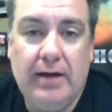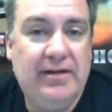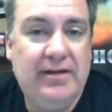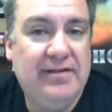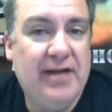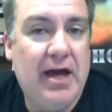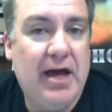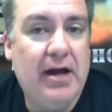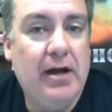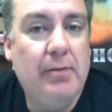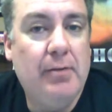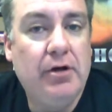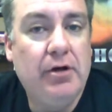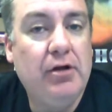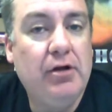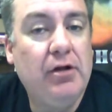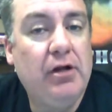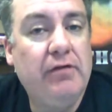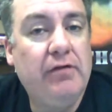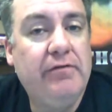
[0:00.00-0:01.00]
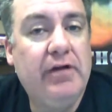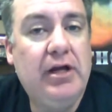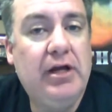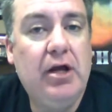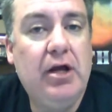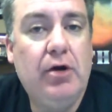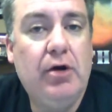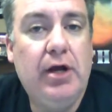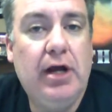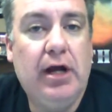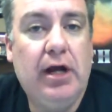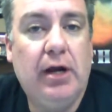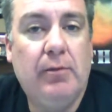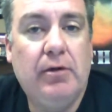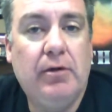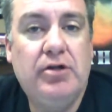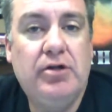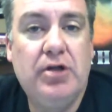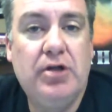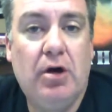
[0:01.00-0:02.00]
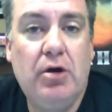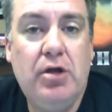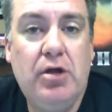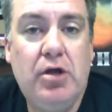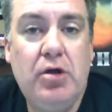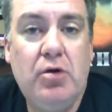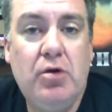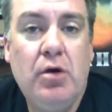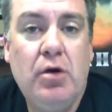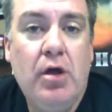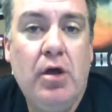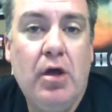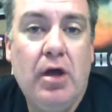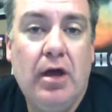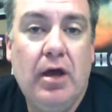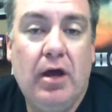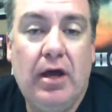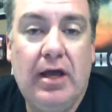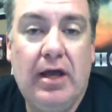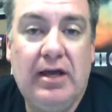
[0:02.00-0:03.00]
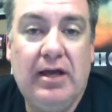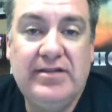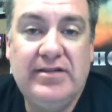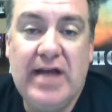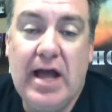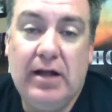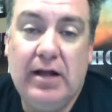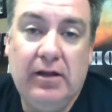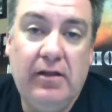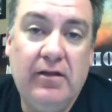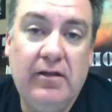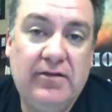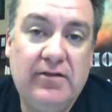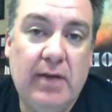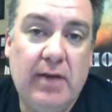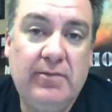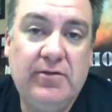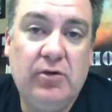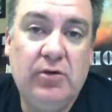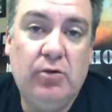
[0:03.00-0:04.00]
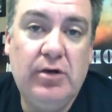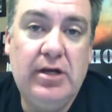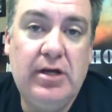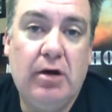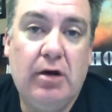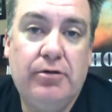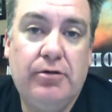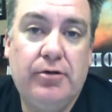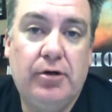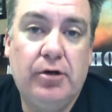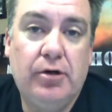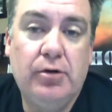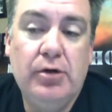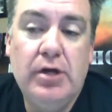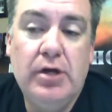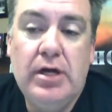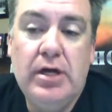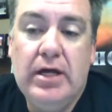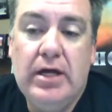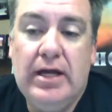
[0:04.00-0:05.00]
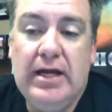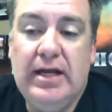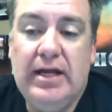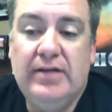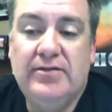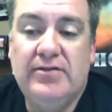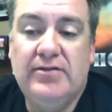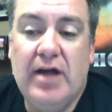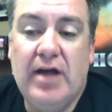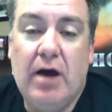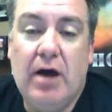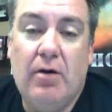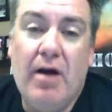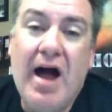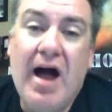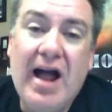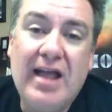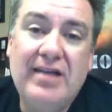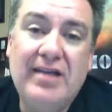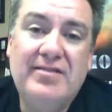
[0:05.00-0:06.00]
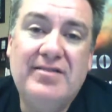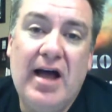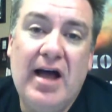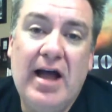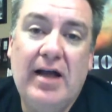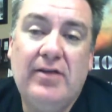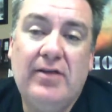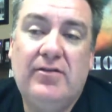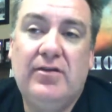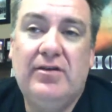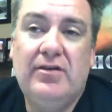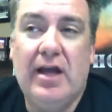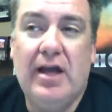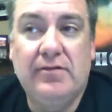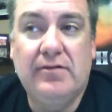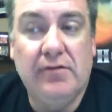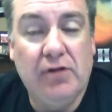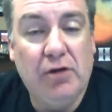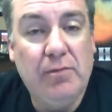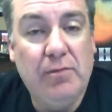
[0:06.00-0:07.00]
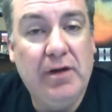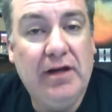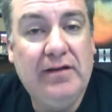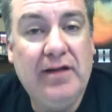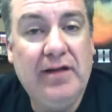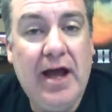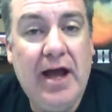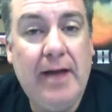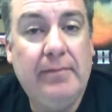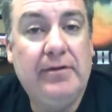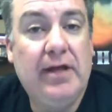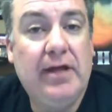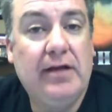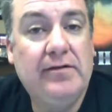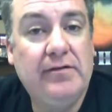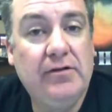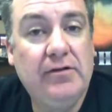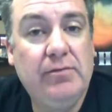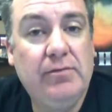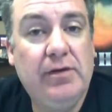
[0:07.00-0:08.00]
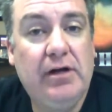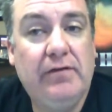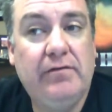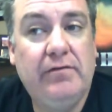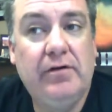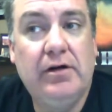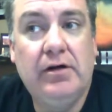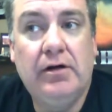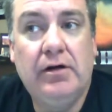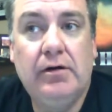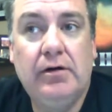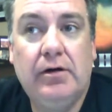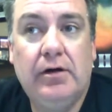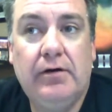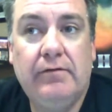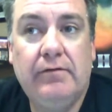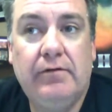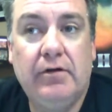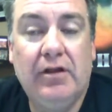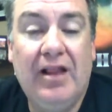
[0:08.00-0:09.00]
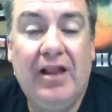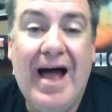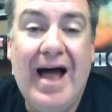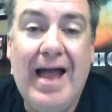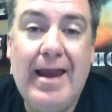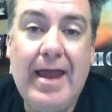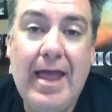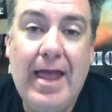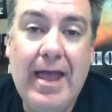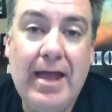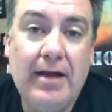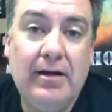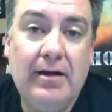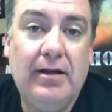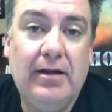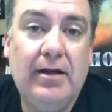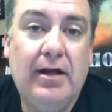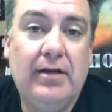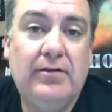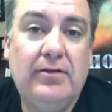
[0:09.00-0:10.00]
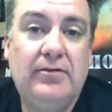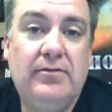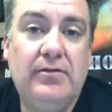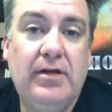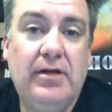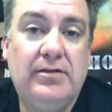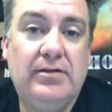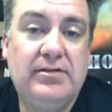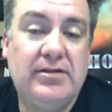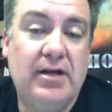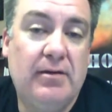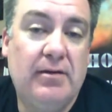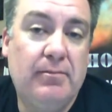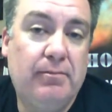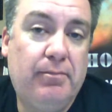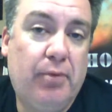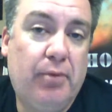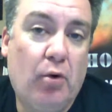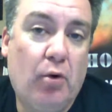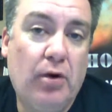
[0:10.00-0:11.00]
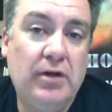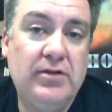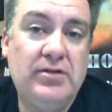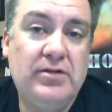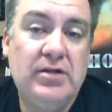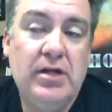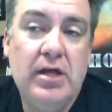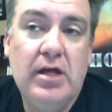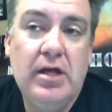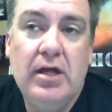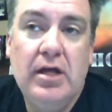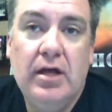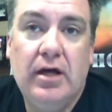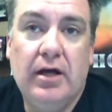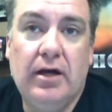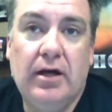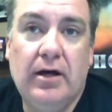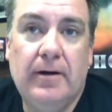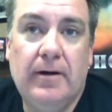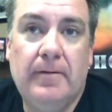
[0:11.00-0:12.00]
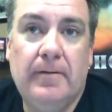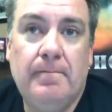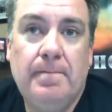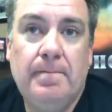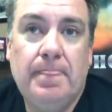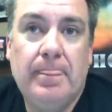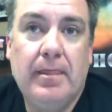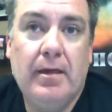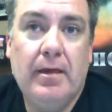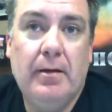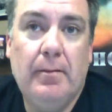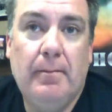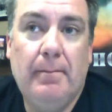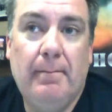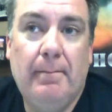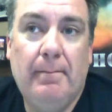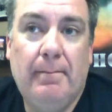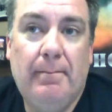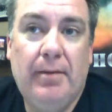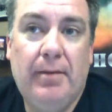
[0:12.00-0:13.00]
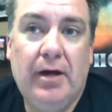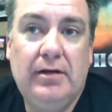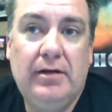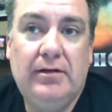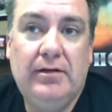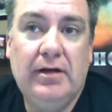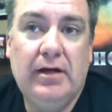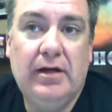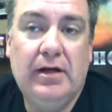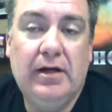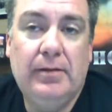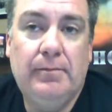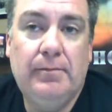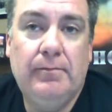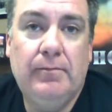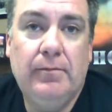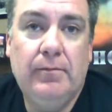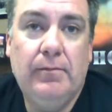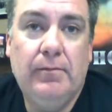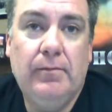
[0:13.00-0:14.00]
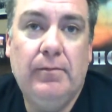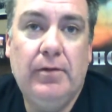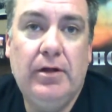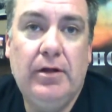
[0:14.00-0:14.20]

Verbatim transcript: I decided I'm going to do a little video here, and I'm going to show you exactly the steps that we go through. It's not rocket science. It takes a little bit of time. It takes a little bit of a, of a light hand at, at some points, um, but um,